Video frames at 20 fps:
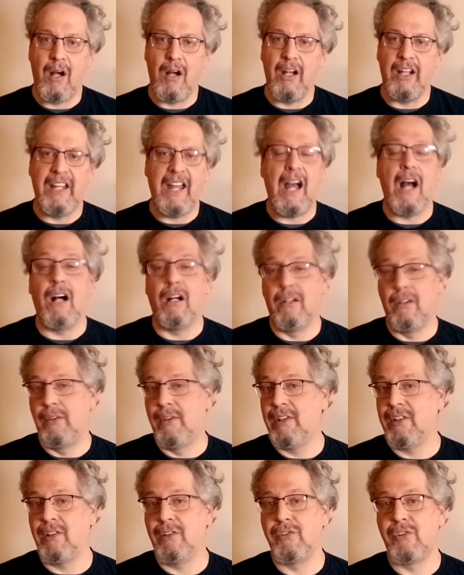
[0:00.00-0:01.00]
Yeah,
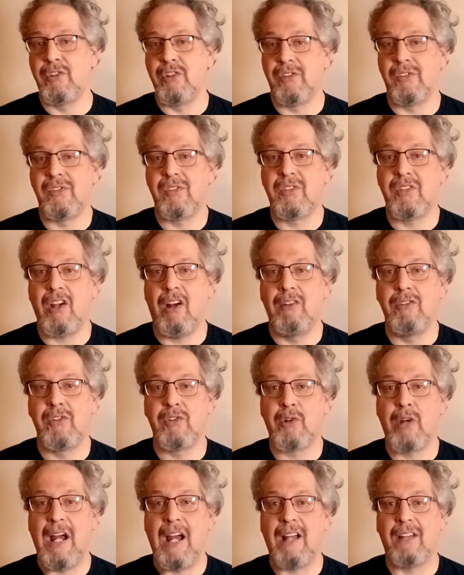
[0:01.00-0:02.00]
there's just tons of
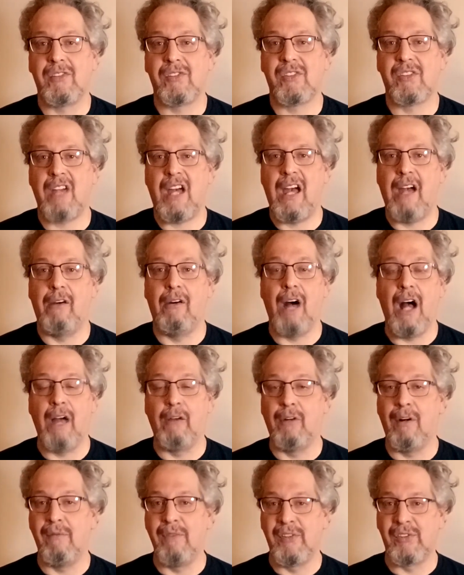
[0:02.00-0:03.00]
tracks. I
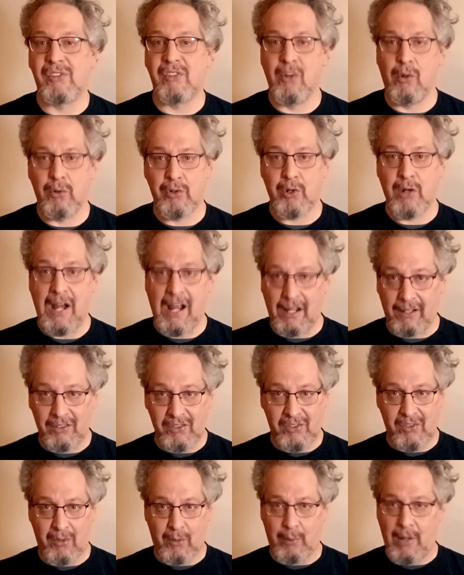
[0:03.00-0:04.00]
love the snow
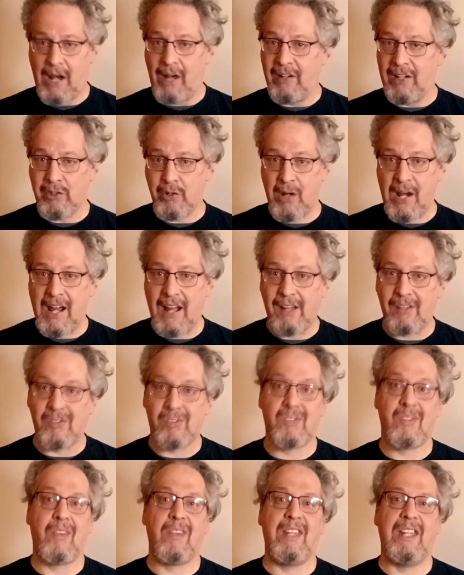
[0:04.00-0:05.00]
tracks, the rally
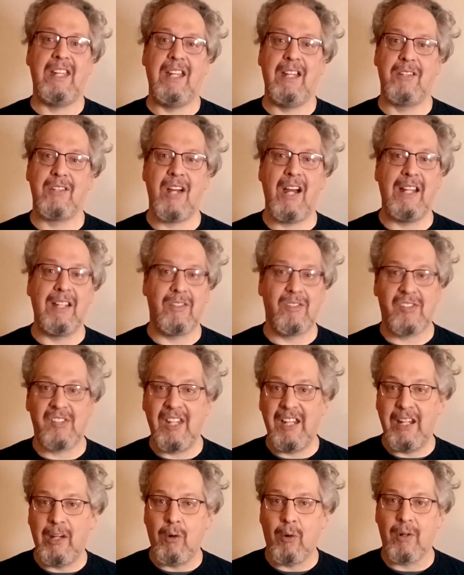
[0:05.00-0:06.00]
tracks, the tight
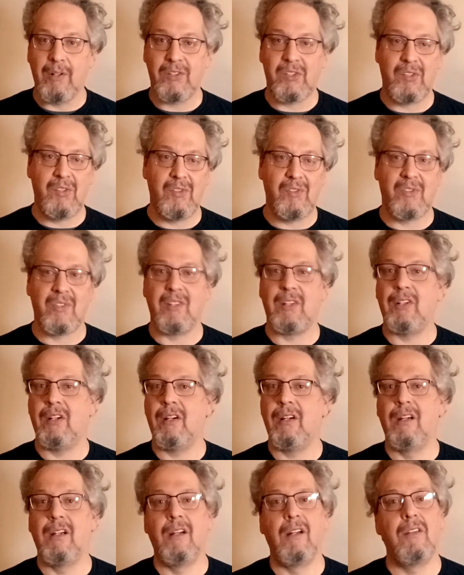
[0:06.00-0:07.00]
city courses.
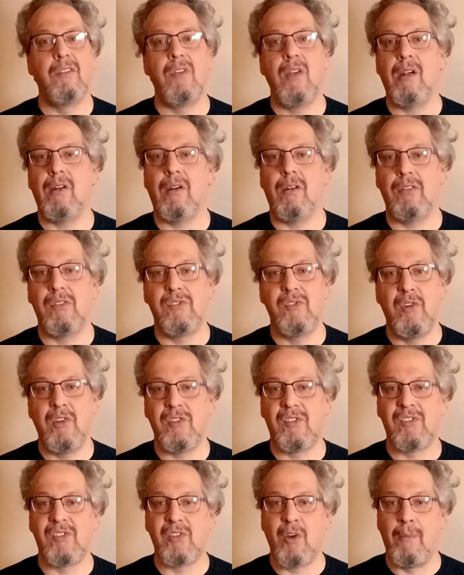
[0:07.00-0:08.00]
They're They're
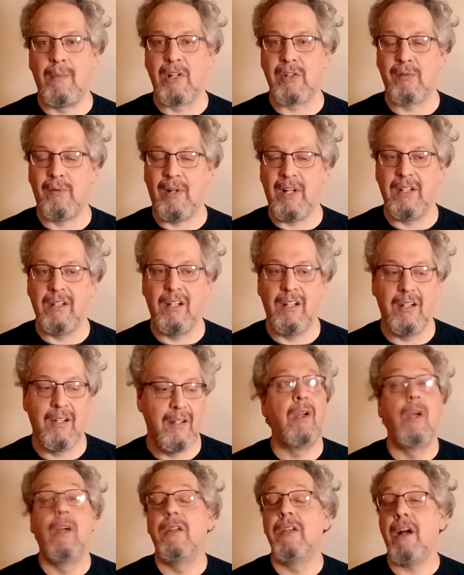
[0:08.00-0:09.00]
just so much fun.
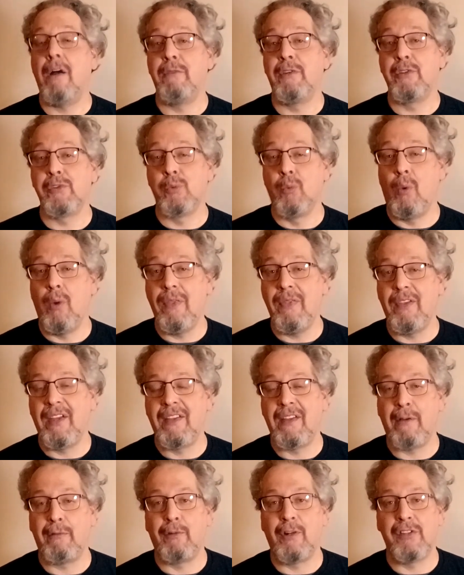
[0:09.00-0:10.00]
Now, if there's one thing
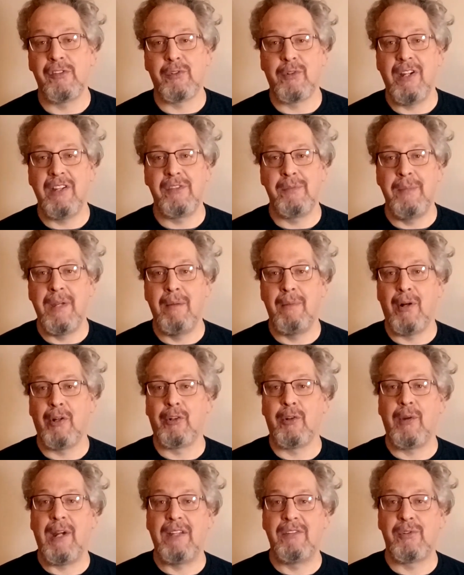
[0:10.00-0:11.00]
that frustrates me about
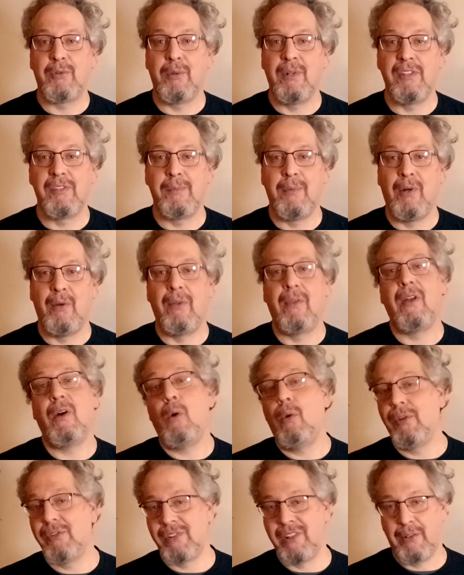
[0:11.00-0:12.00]
Gran Turismo, the
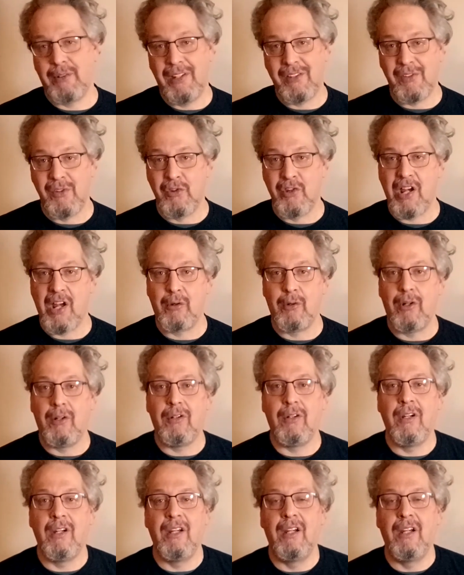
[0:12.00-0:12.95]
whole series in general,